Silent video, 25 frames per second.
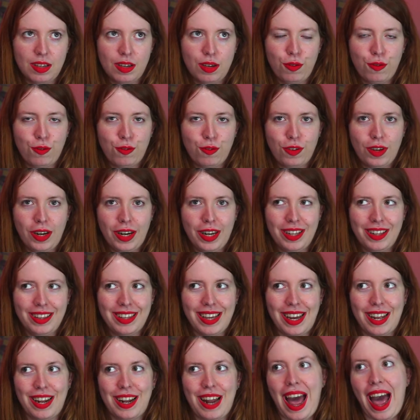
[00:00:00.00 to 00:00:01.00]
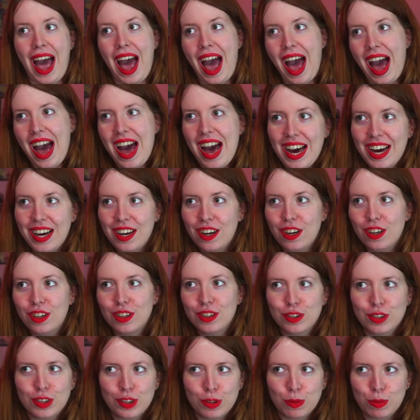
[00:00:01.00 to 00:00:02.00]
feeling that I
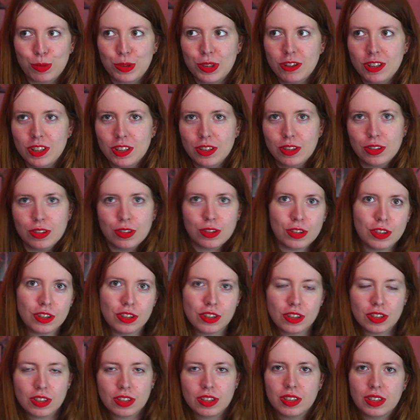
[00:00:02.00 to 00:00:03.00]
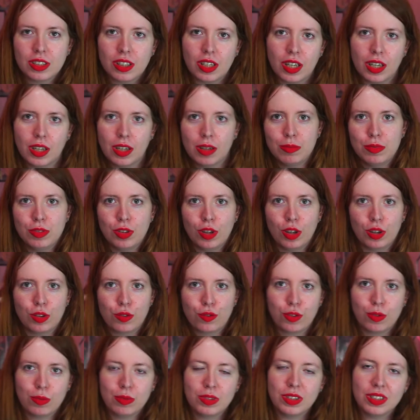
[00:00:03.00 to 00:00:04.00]
also experienced too because I'm not
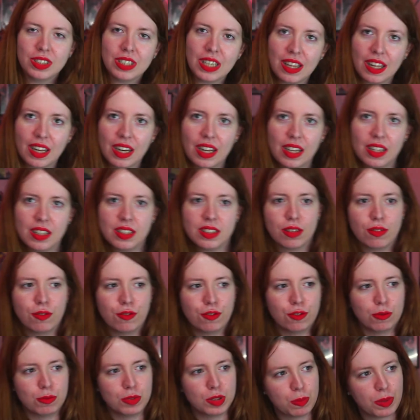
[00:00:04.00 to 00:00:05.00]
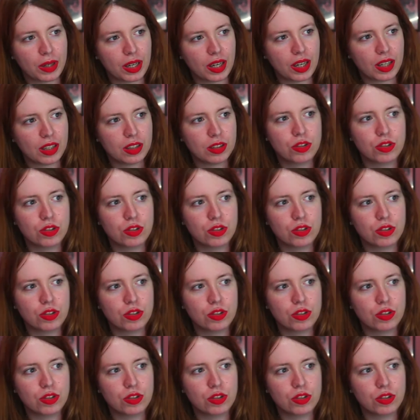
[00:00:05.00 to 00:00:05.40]
from the Netherlands, I'm from Spain.